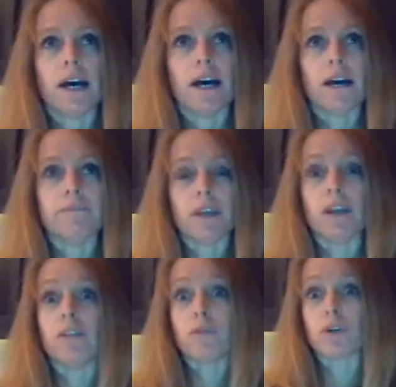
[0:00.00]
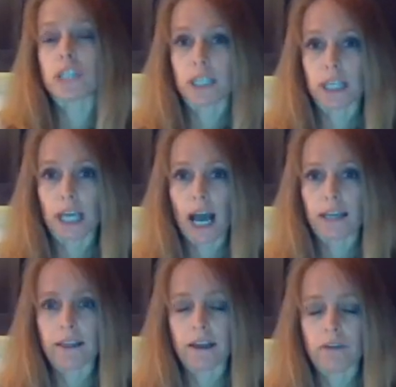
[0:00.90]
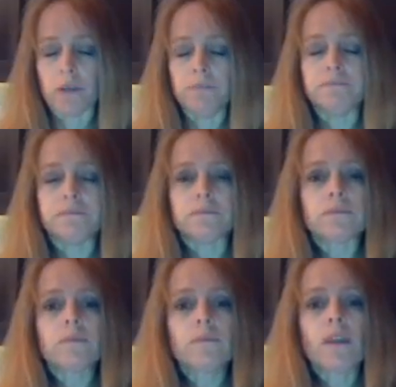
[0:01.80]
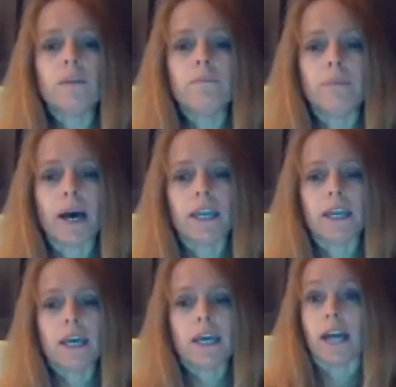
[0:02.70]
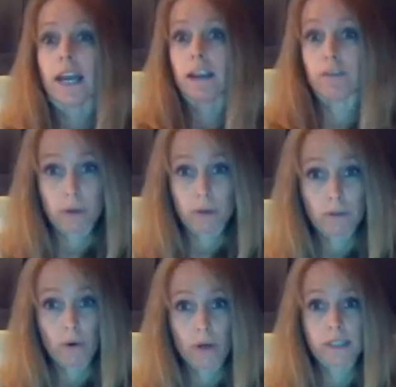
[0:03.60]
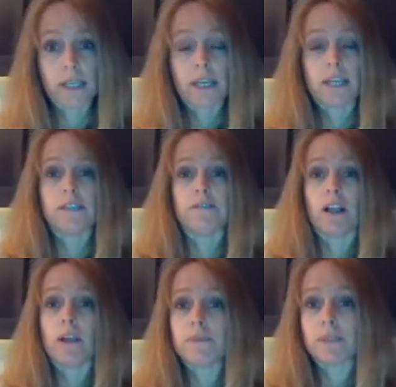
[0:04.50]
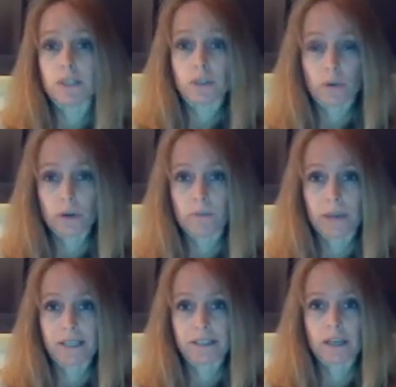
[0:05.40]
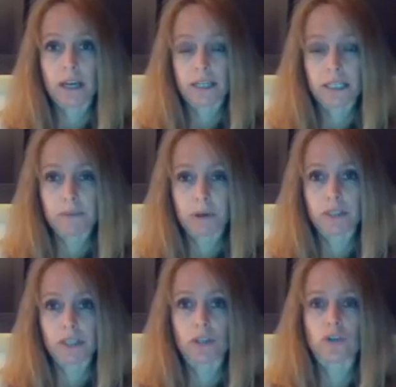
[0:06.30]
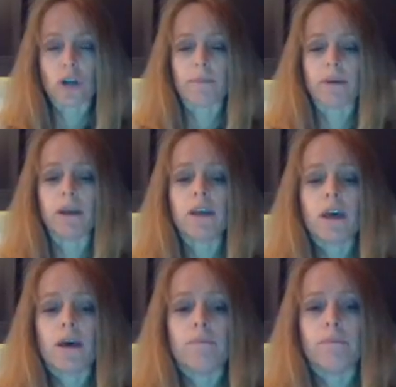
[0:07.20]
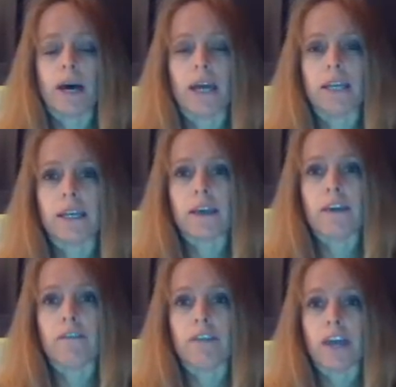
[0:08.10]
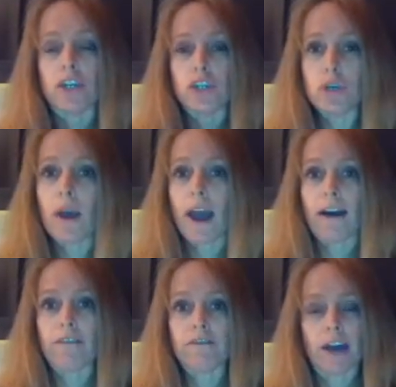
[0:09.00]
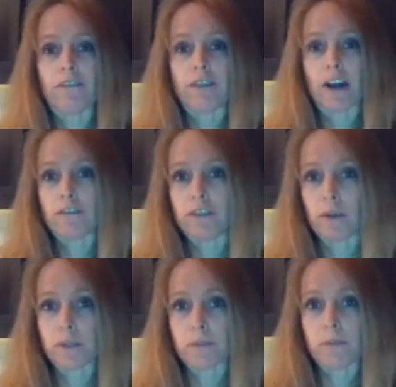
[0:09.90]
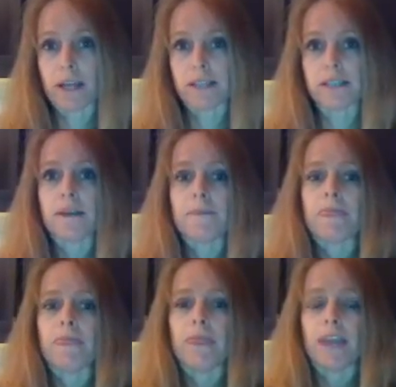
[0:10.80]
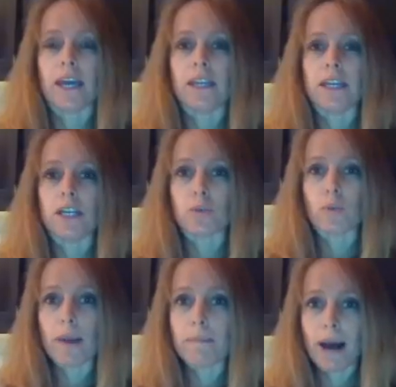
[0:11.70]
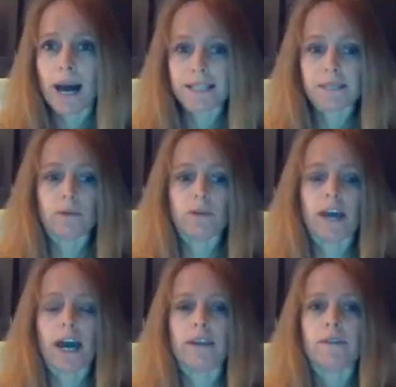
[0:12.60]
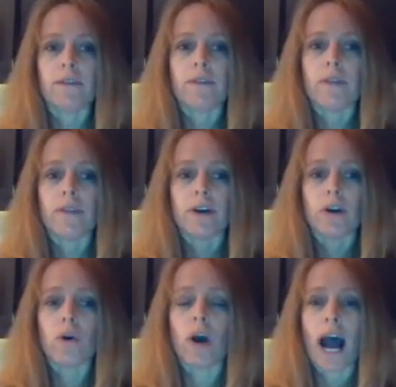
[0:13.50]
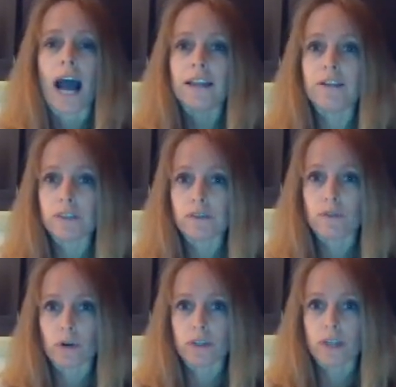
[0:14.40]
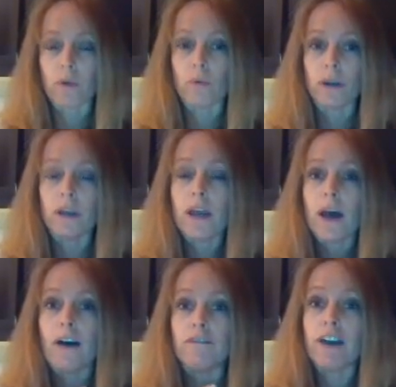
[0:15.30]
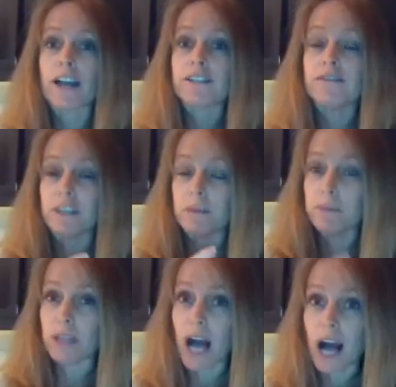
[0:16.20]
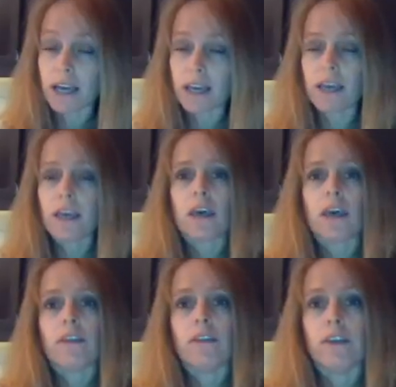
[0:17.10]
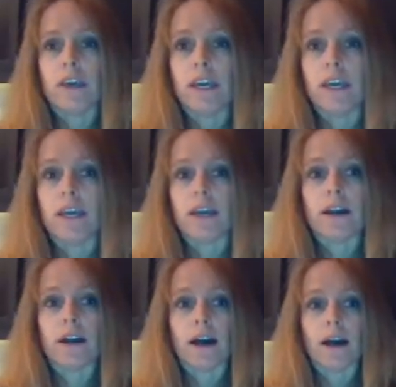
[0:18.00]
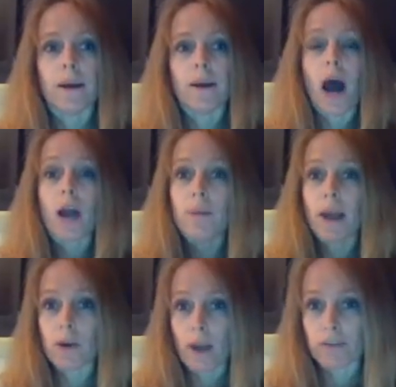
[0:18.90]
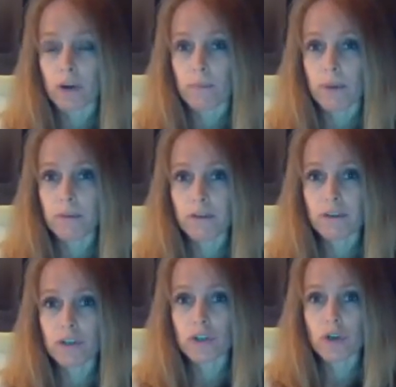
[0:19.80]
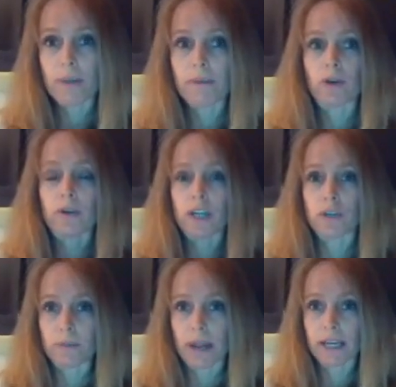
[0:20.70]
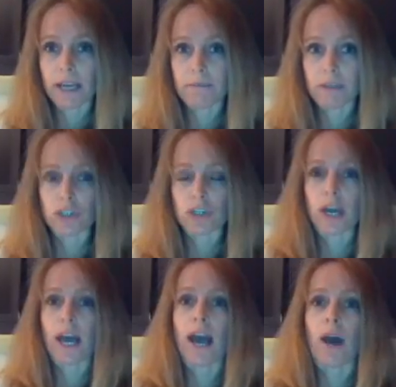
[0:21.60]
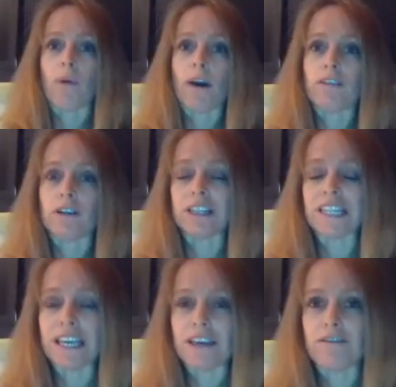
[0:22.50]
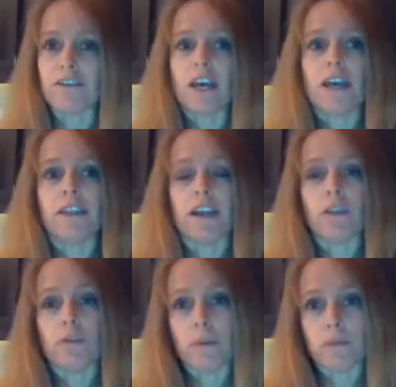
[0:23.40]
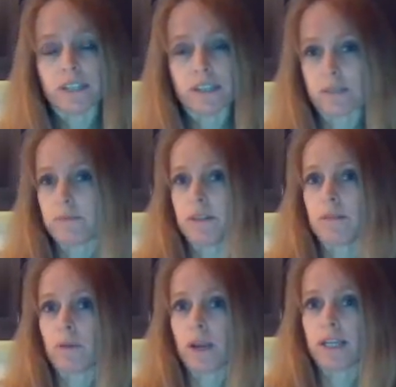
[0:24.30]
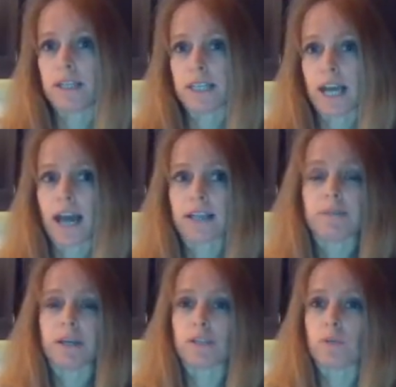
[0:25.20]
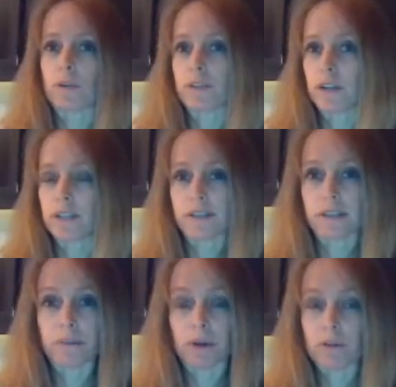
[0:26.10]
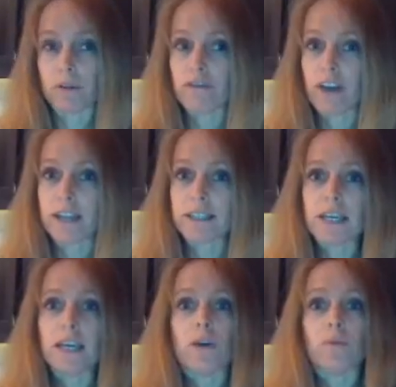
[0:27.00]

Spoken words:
and unfortunately high level. But not everyone, of course, develops a disorder based on experiencing the trauma. But if they do have that fight or flight response, then it is quite possible that the high levels of cortisol would effectively block the autobiographical memory for the trauma, create traumatic amnesia, however, leave the other memory systems in the brain intact because cortisol doesn't appear to affect